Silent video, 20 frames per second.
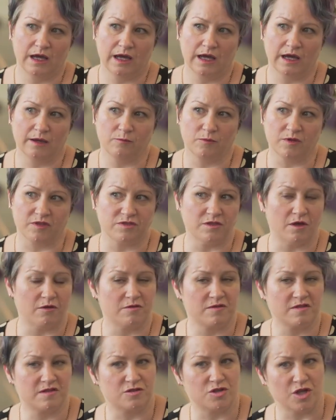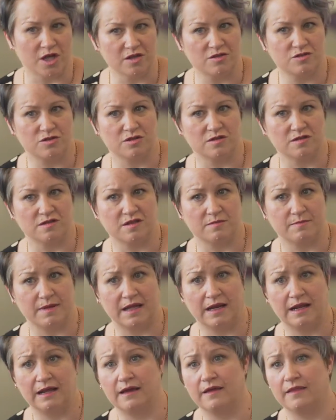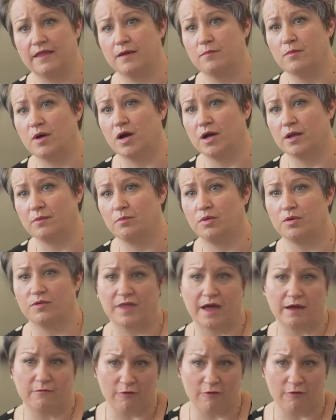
and with no suggestions about how they might put that